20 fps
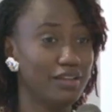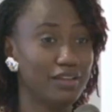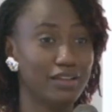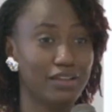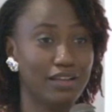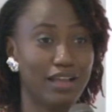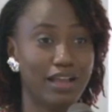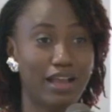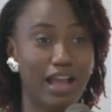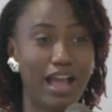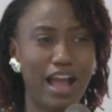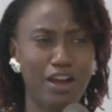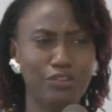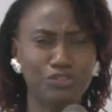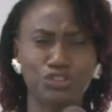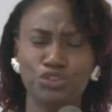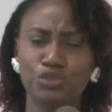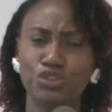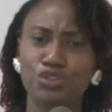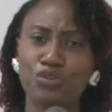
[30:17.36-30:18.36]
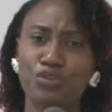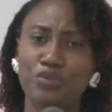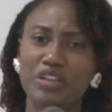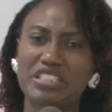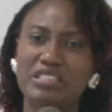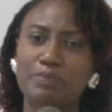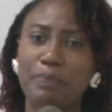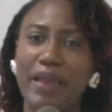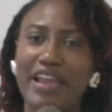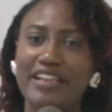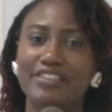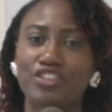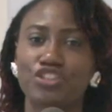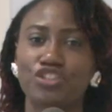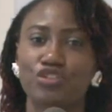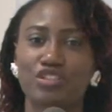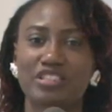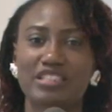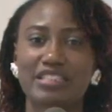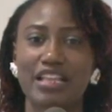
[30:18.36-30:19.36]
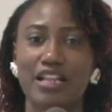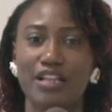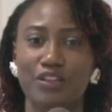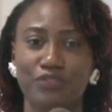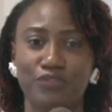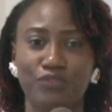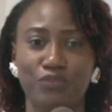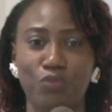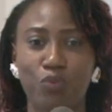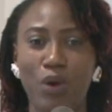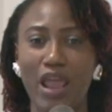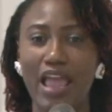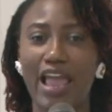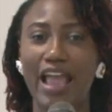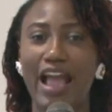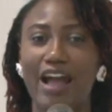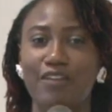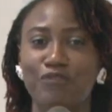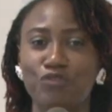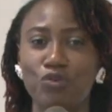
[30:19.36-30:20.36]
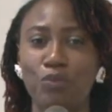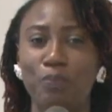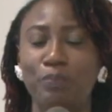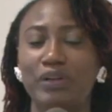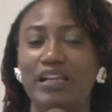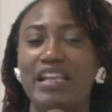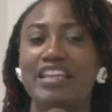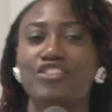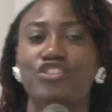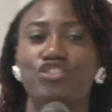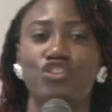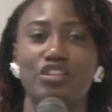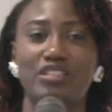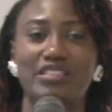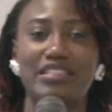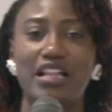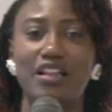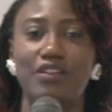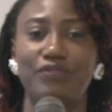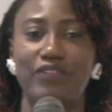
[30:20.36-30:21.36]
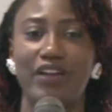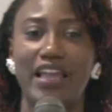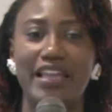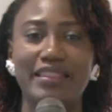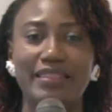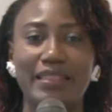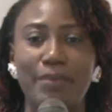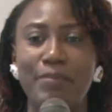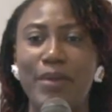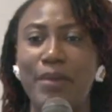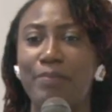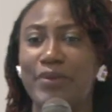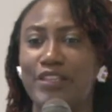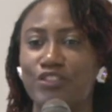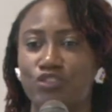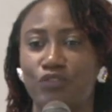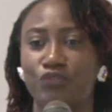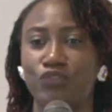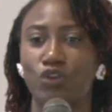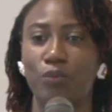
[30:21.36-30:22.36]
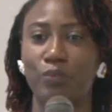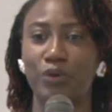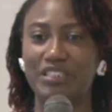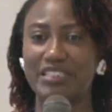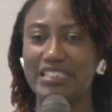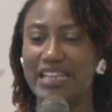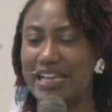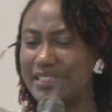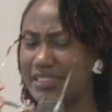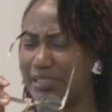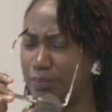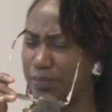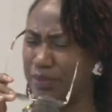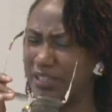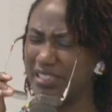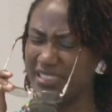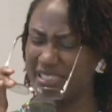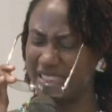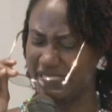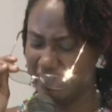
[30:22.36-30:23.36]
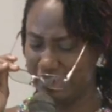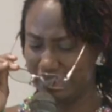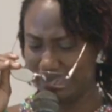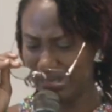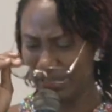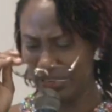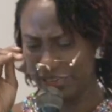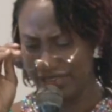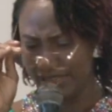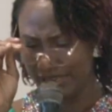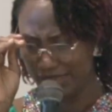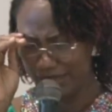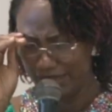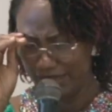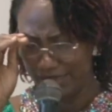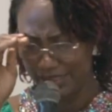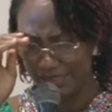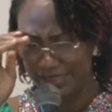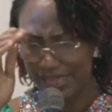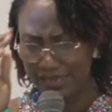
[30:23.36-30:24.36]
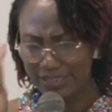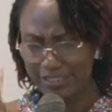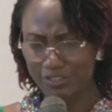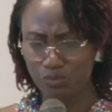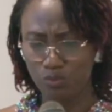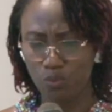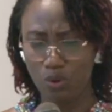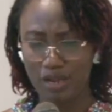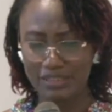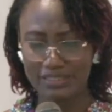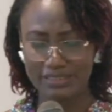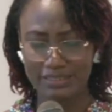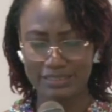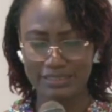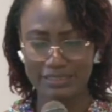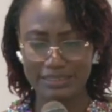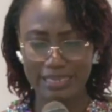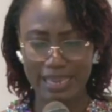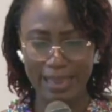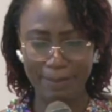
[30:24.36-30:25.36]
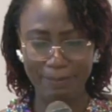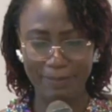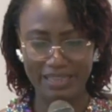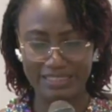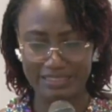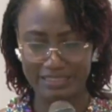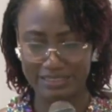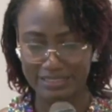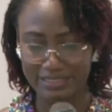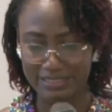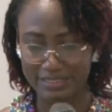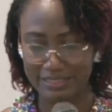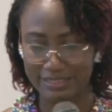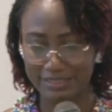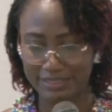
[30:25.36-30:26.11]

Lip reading: How do you respect yourself? Where have you placed yourself and the members of your body as a person? That is what determines.